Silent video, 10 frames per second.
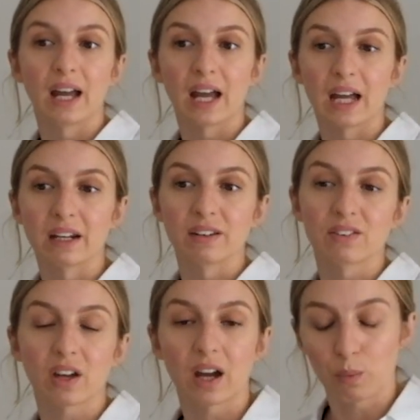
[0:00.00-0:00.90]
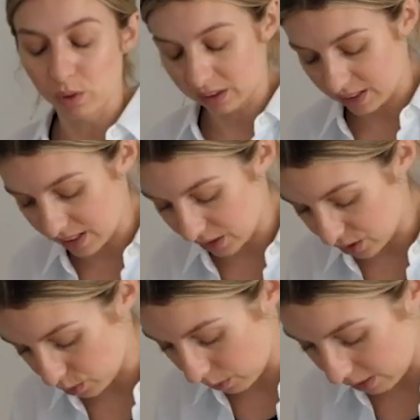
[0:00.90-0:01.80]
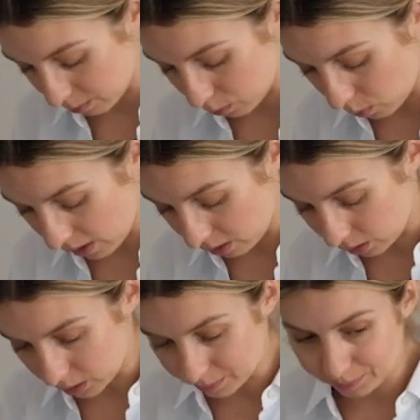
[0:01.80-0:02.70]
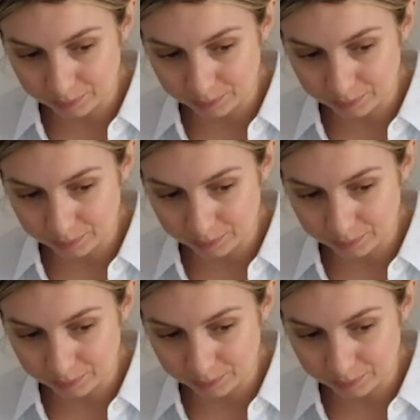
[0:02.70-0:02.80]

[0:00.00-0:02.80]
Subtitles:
and I will continue to wear them quite a lot.